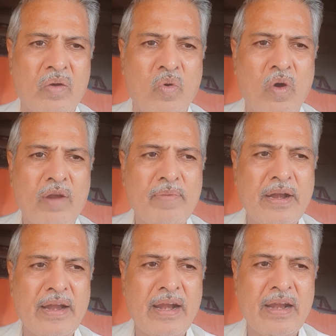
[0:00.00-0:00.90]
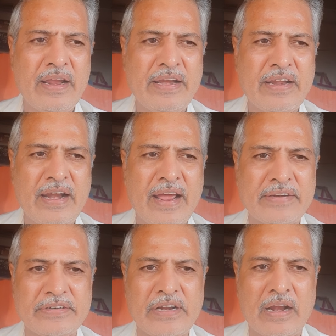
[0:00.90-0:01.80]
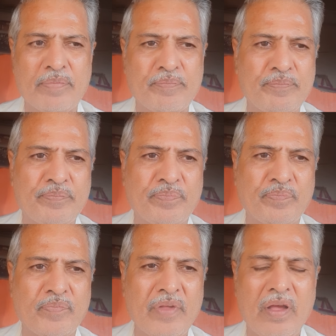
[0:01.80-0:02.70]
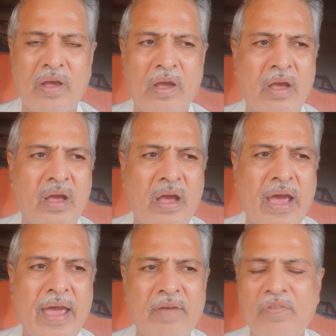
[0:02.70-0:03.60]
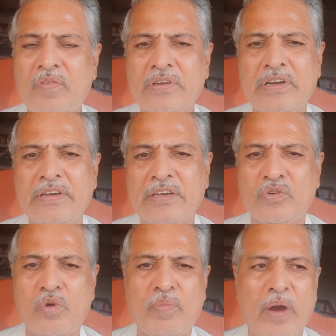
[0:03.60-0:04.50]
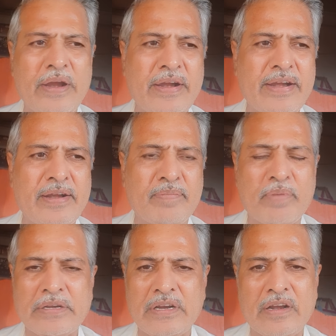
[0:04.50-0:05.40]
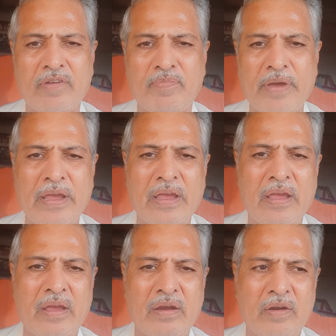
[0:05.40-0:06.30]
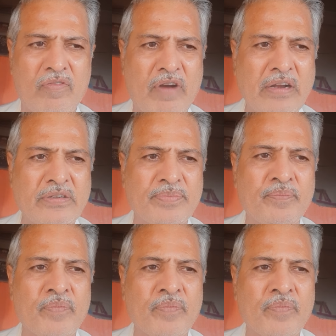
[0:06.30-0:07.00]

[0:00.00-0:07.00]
Coromandel International. I have invested just 2.88% of my funds.